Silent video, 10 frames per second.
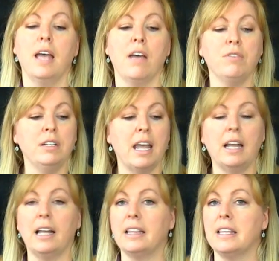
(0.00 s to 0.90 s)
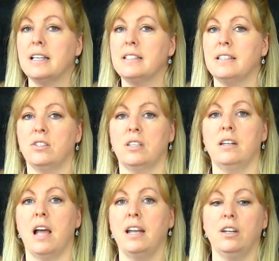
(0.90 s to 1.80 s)
Every day like this is just a
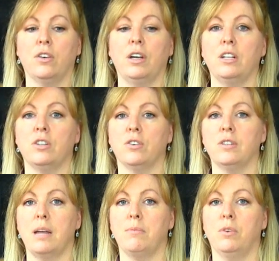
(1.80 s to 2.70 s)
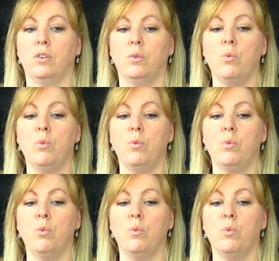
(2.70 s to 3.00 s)
90-degree turntable.